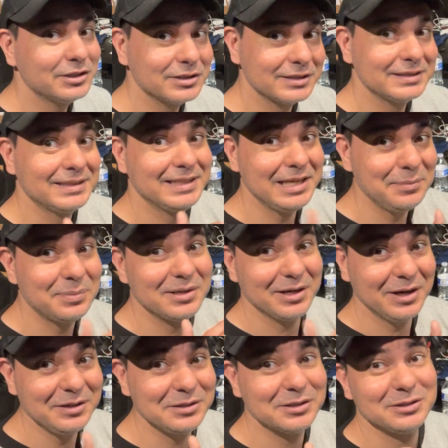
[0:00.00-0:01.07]
going to keep it
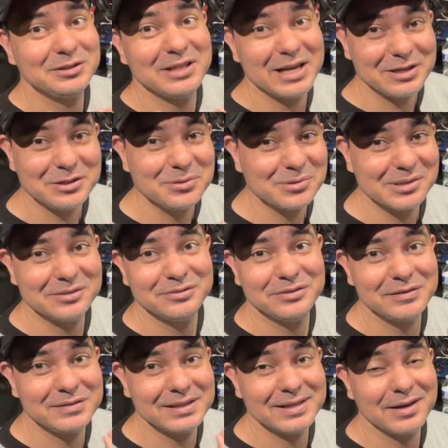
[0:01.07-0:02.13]
under that
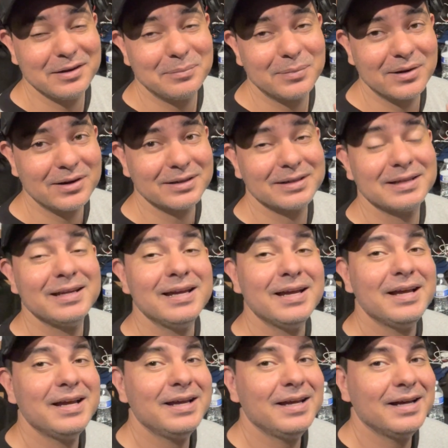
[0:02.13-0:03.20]
$250 mark
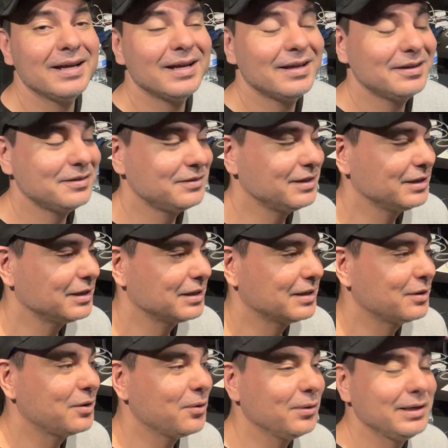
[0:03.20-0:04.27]
uh, than
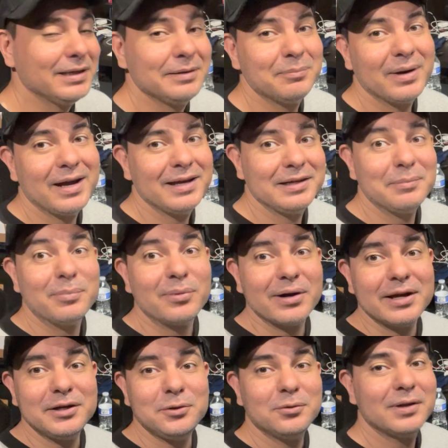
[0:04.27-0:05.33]
going and buying a
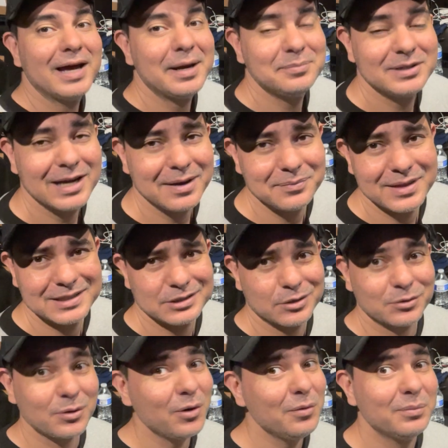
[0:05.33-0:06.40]
brand new laptop that's a
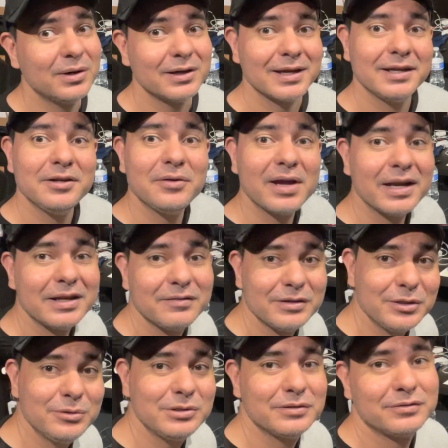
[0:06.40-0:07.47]
Chromebook and you can't
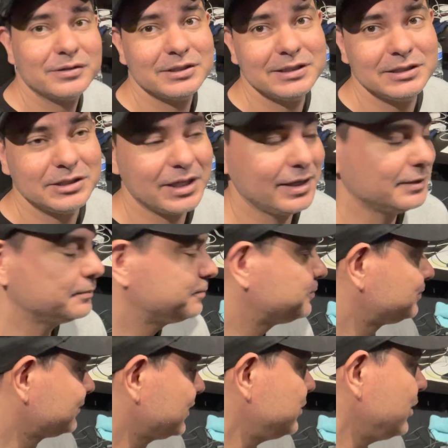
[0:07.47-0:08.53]
even use it for DJing.
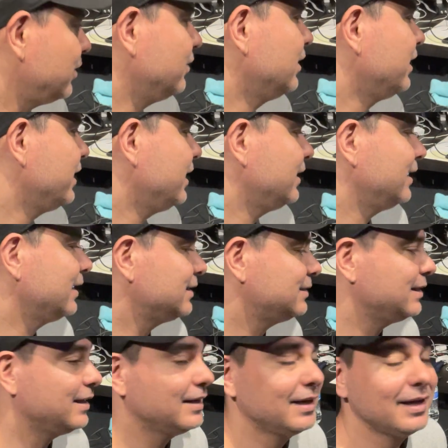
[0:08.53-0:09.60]
So, like I
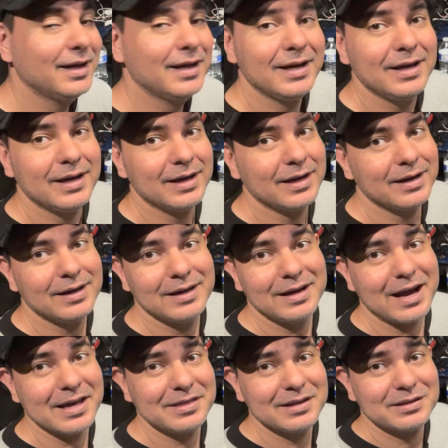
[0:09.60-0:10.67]
said, uh,
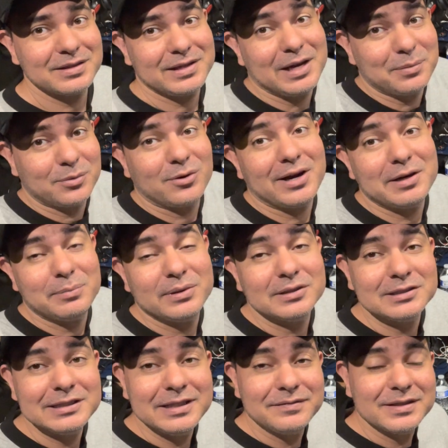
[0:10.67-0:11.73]
I think the
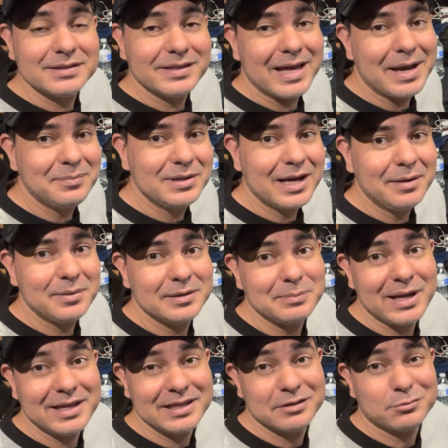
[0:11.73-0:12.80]
upgradability of this laptop and
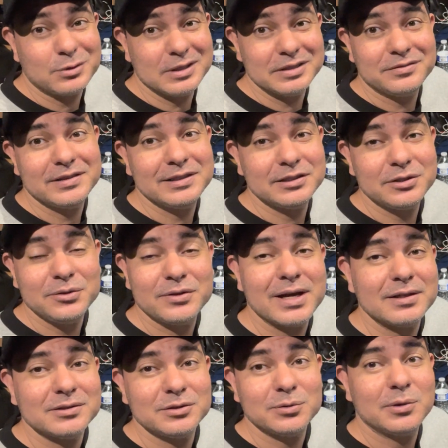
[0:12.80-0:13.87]
making it relevant in
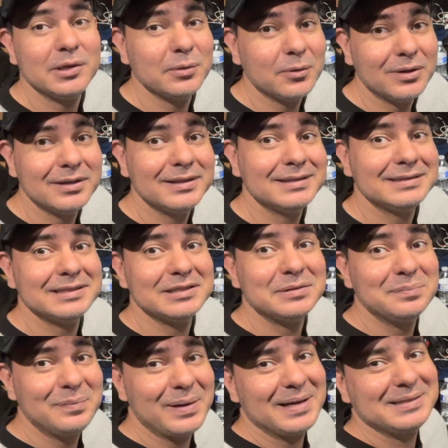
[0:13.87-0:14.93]
2021 is its
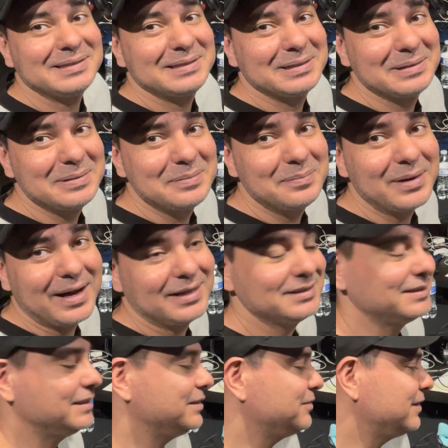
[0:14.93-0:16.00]
best
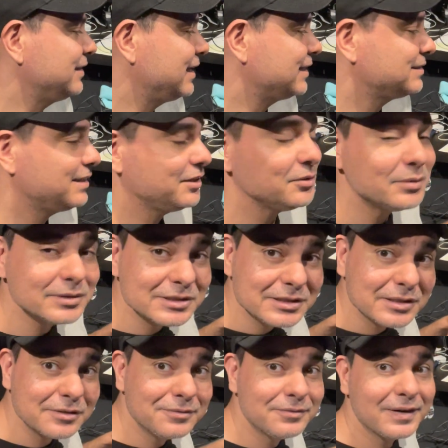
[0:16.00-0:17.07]
positive. And like I said, you can
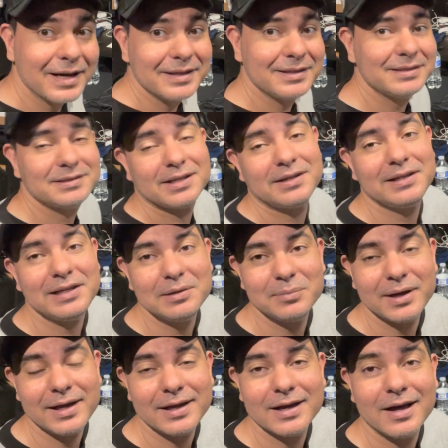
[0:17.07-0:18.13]
still find these on
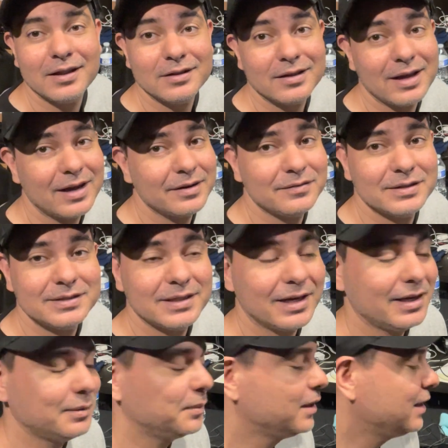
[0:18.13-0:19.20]
eBay a lot of the
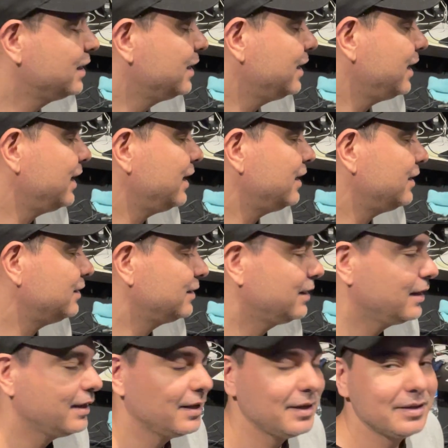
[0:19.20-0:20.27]
time. And
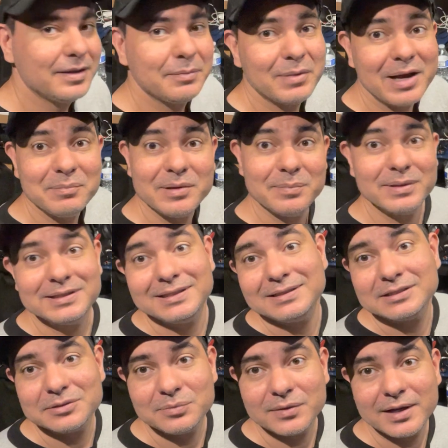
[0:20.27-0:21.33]
they might be missing
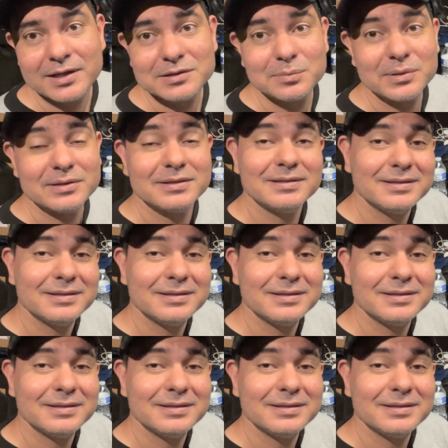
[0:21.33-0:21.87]
some things, but